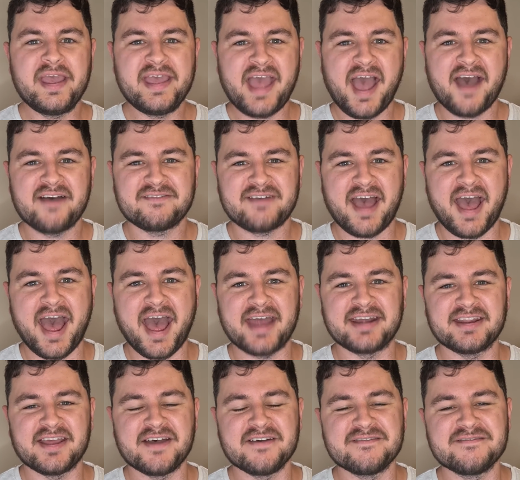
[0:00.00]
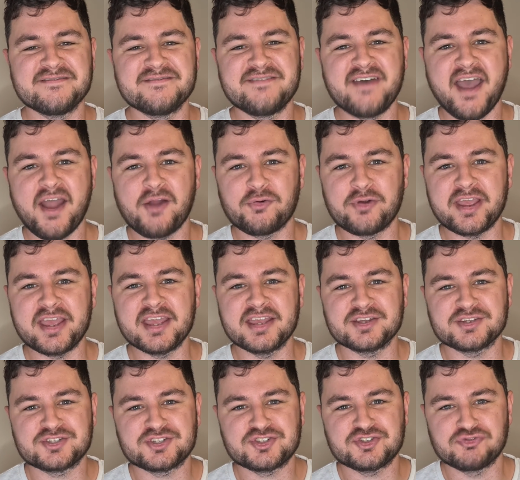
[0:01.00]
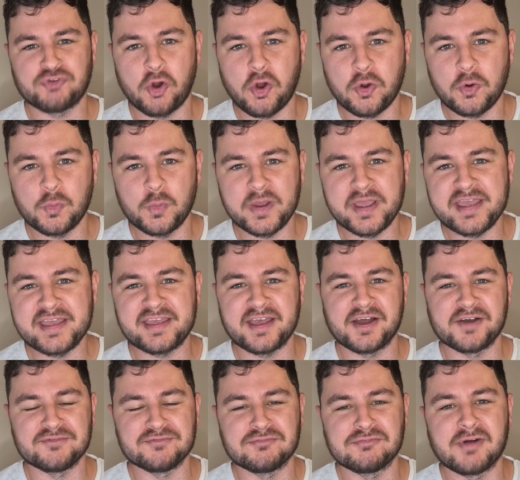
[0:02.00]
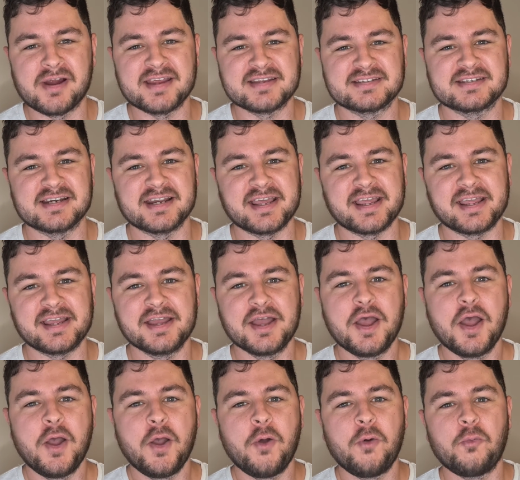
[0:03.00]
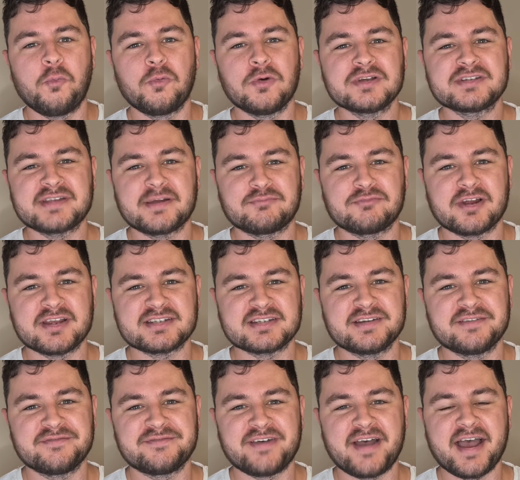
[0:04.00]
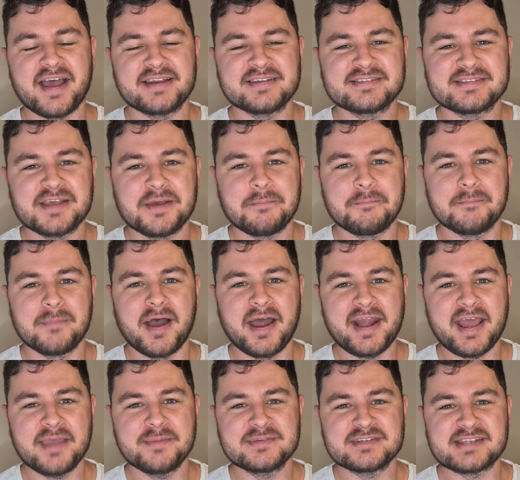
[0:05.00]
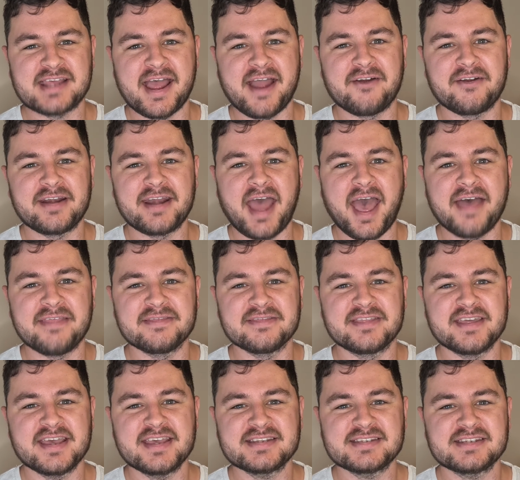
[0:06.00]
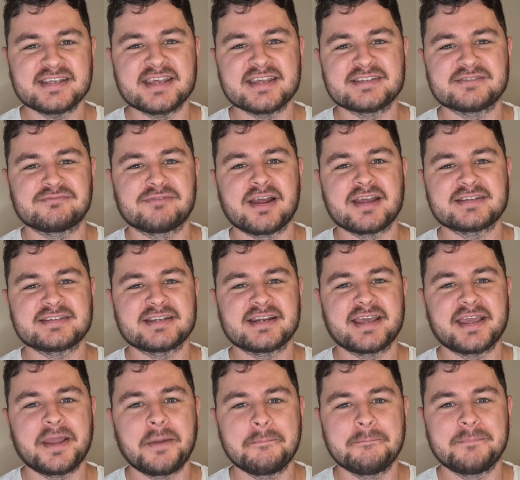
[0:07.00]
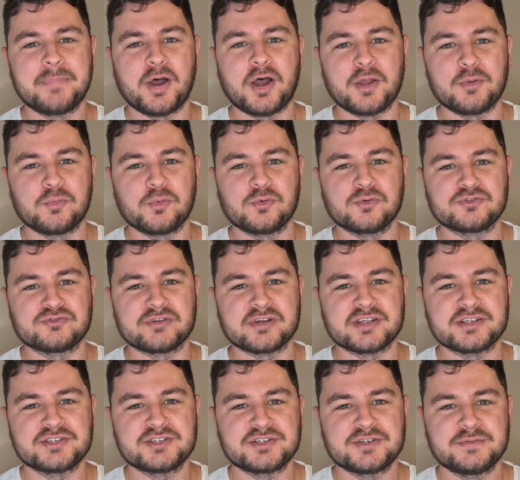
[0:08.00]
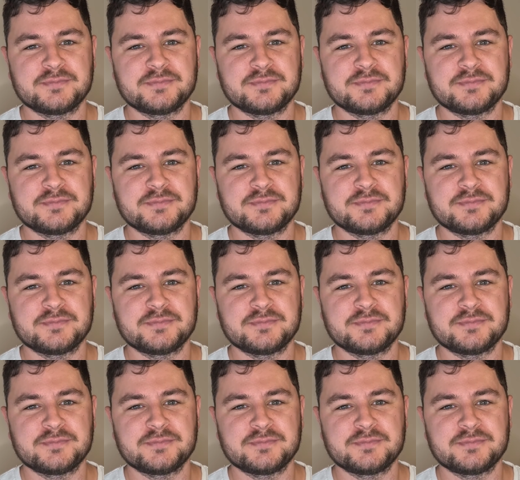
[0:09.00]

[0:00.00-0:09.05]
have had a very strong week of wrestling. What's up, wrestling fans? My name is Aaron, and this is Wrestling by Waldridge.